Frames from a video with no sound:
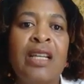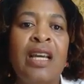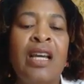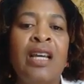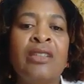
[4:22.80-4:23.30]

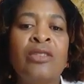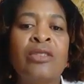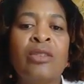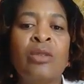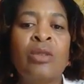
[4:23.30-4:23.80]
And
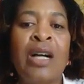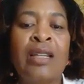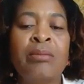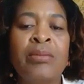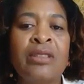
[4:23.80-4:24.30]
so I
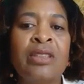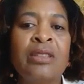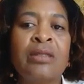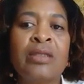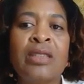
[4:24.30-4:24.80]
am
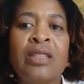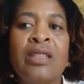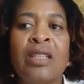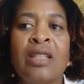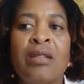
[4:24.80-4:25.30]

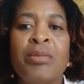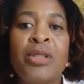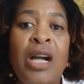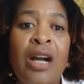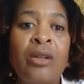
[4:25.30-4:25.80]
particularly
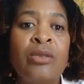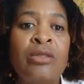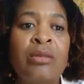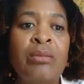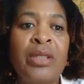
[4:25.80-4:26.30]
proud
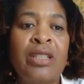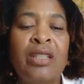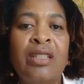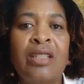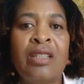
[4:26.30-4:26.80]
to
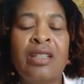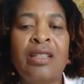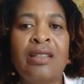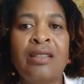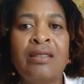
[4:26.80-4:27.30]
be
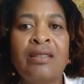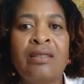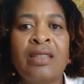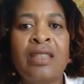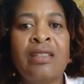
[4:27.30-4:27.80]

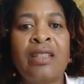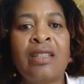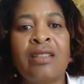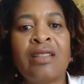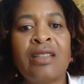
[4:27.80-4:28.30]

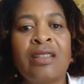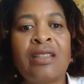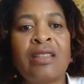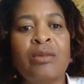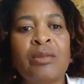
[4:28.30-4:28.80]
leading the
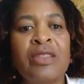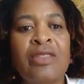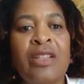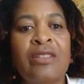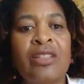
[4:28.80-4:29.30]
Canadian Women's
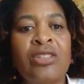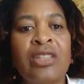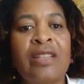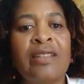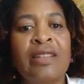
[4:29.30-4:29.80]
Foundation
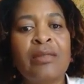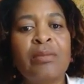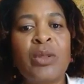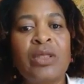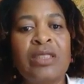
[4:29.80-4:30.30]
at this
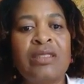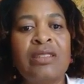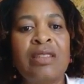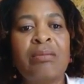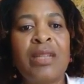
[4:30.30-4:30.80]
point
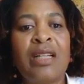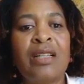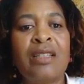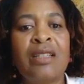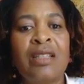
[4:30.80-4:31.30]
in my